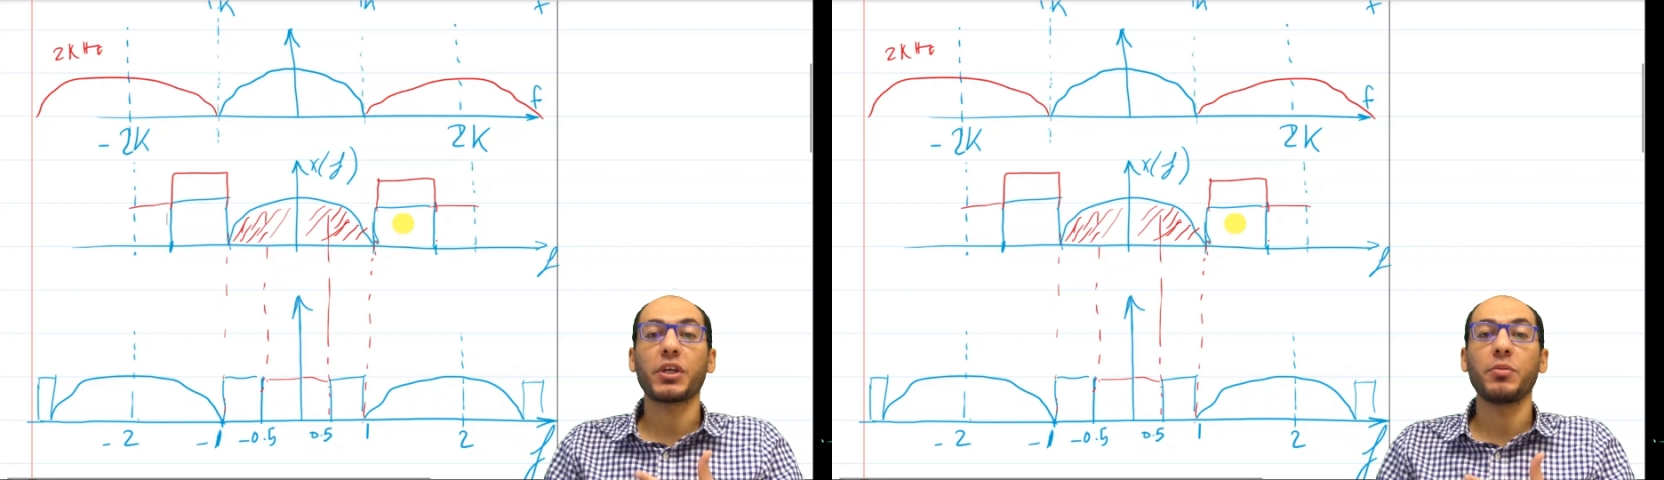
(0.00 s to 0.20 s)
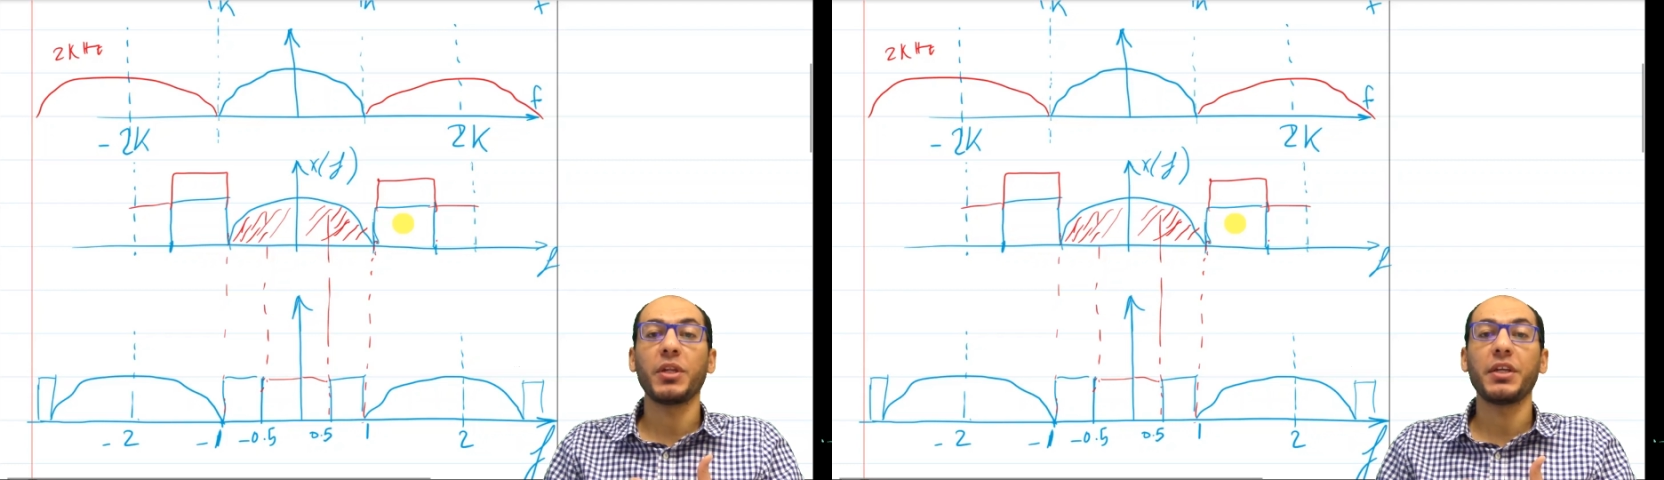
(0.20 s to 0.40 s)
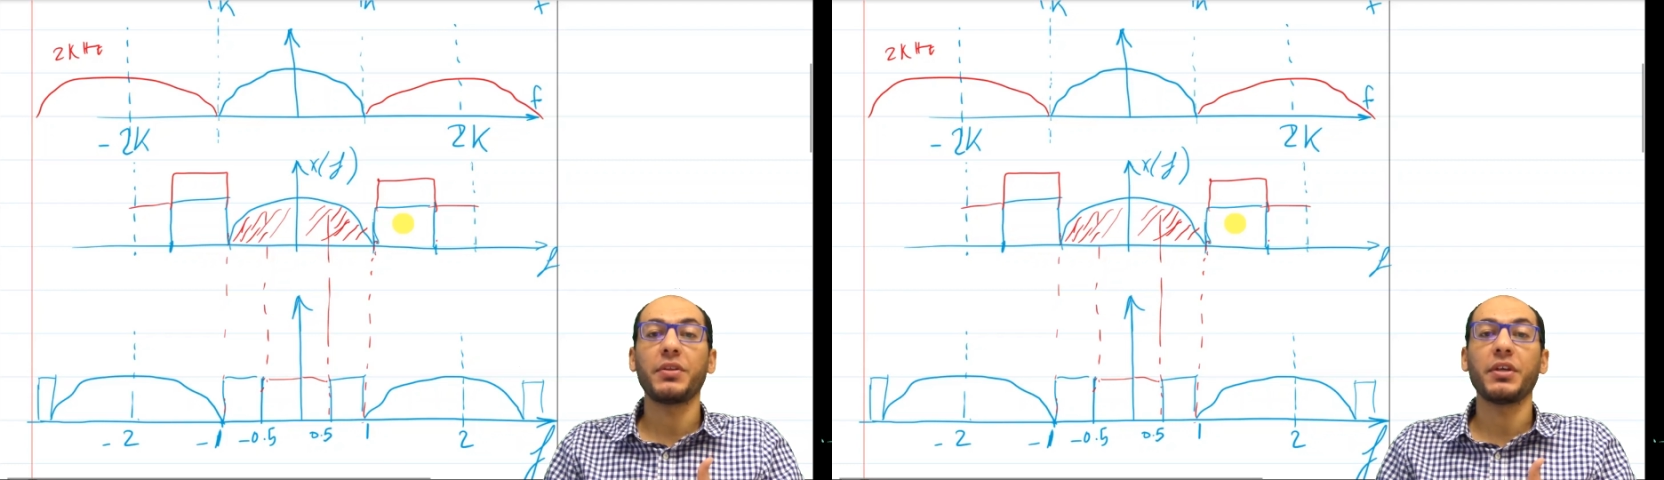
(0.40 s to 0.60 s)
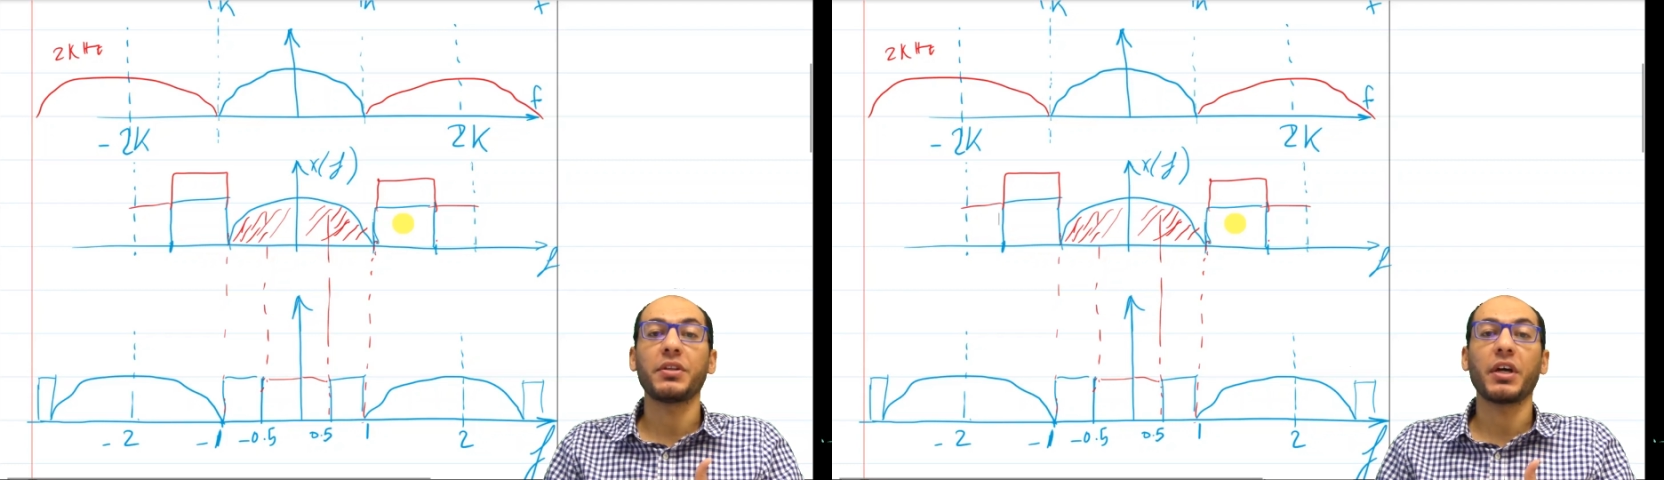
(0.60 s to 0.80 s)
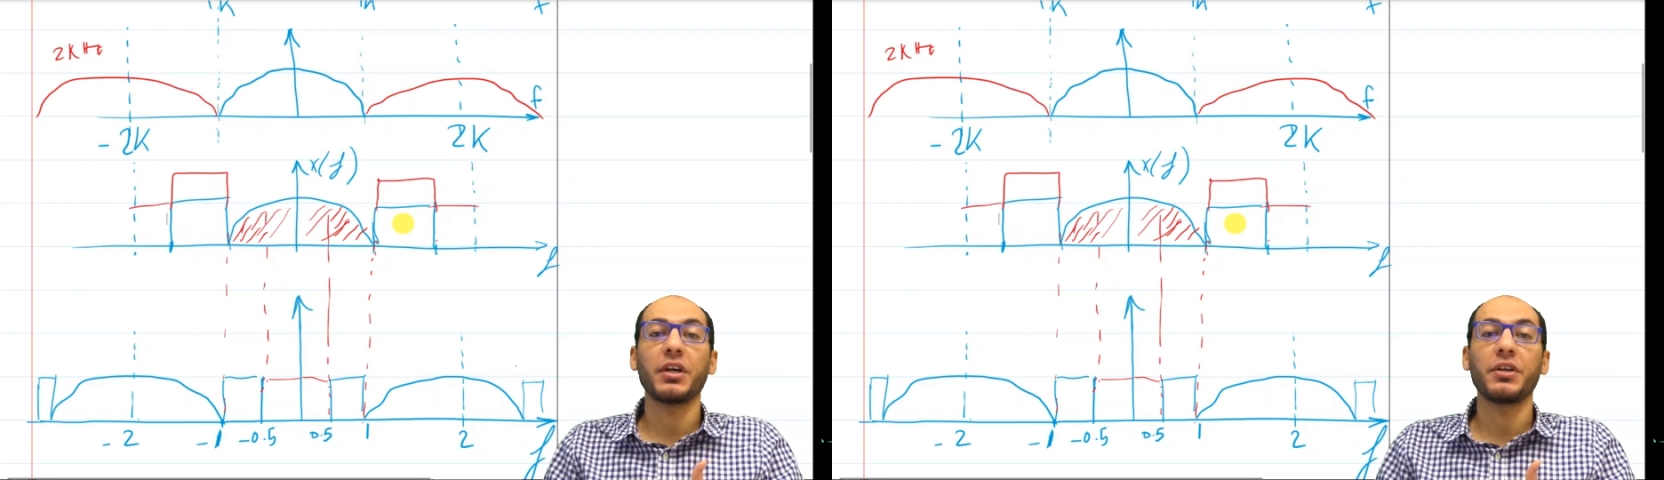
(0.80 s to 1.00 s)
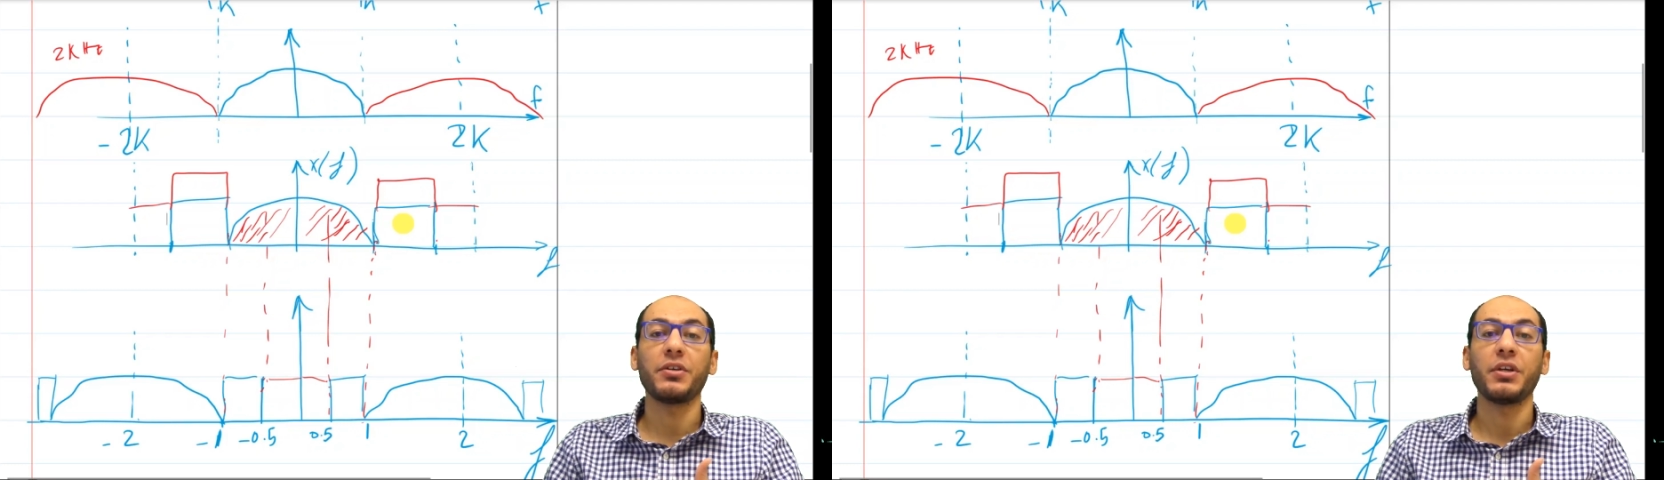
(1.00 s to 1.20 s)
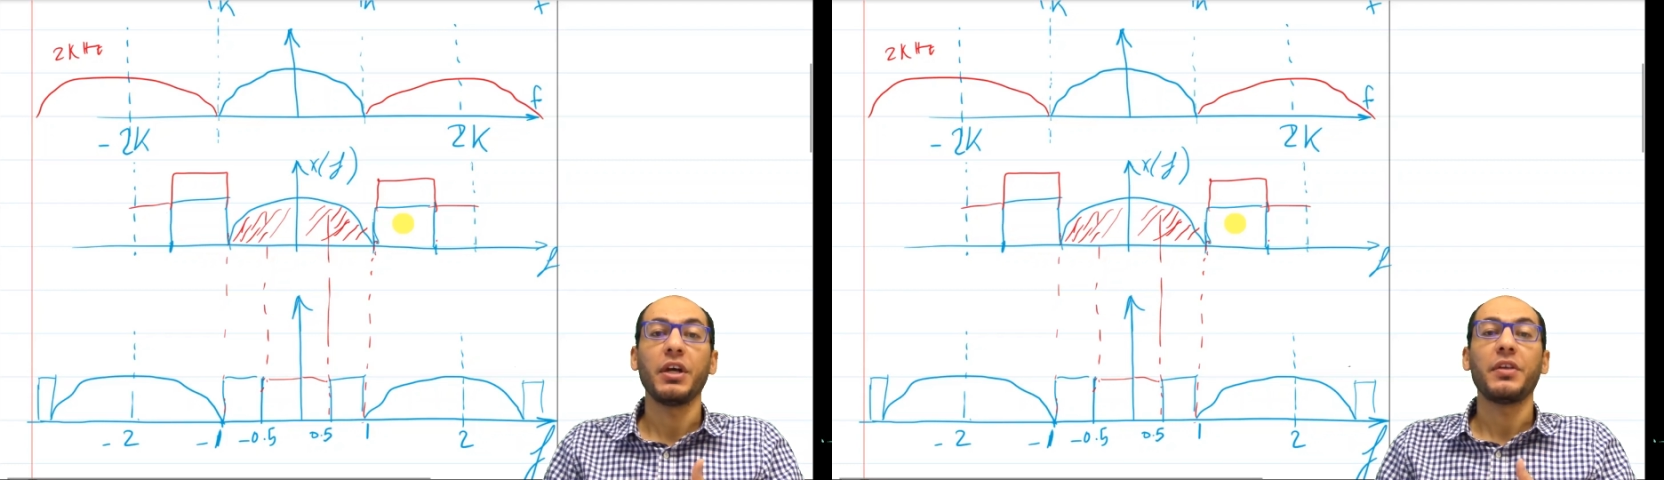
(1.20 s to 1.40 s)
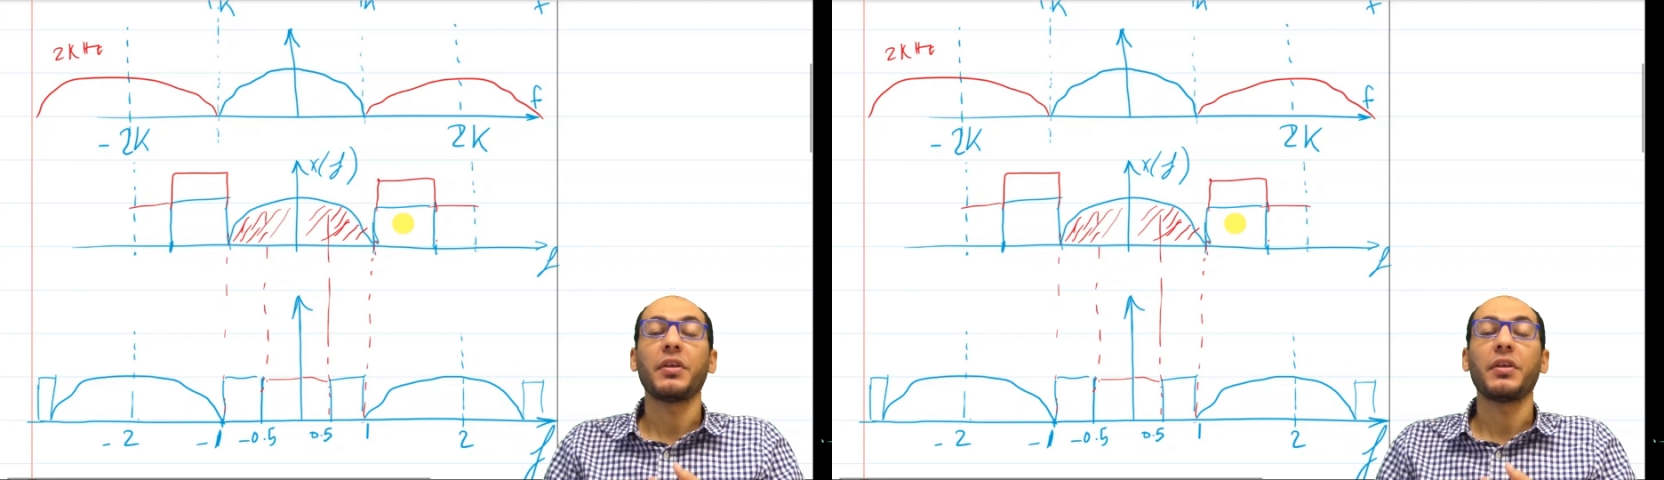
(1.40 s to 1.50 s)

accumulate the entire